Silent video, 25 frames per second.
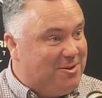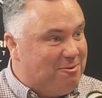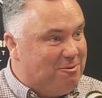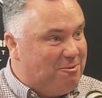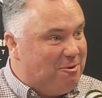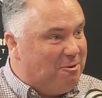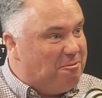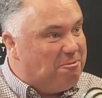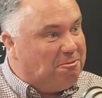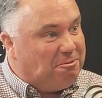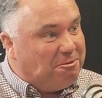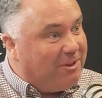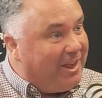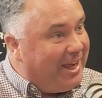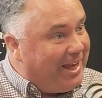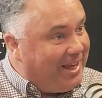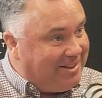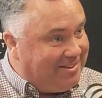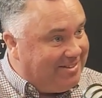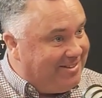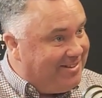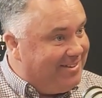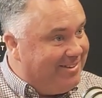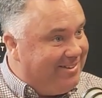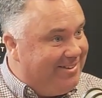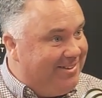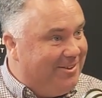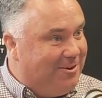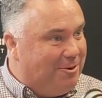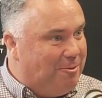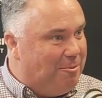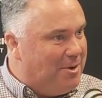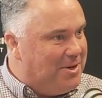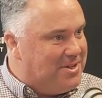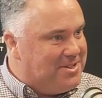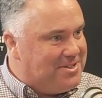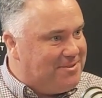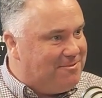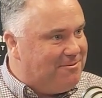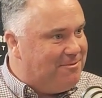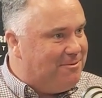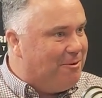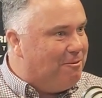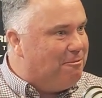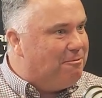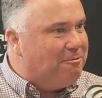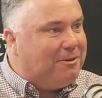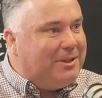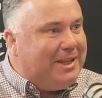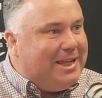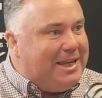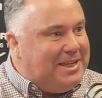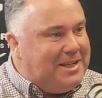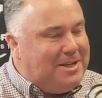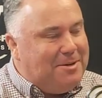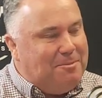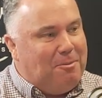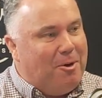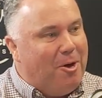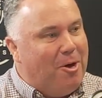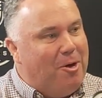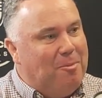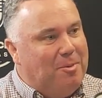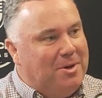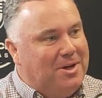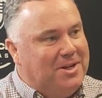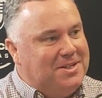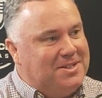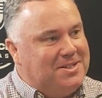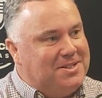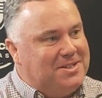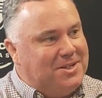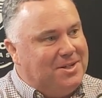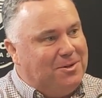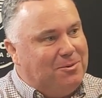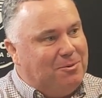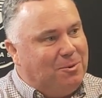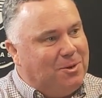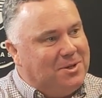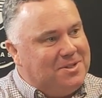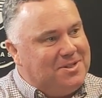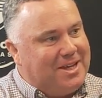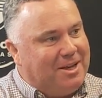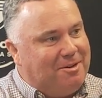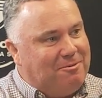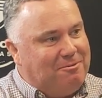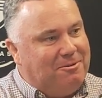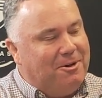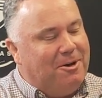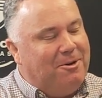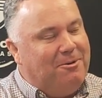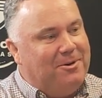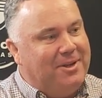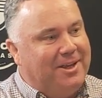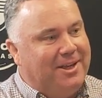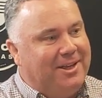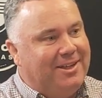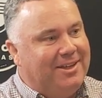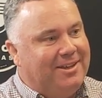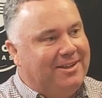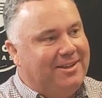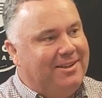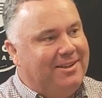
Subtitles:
reflect, almost for a fleeting moment, as to what's unfolding?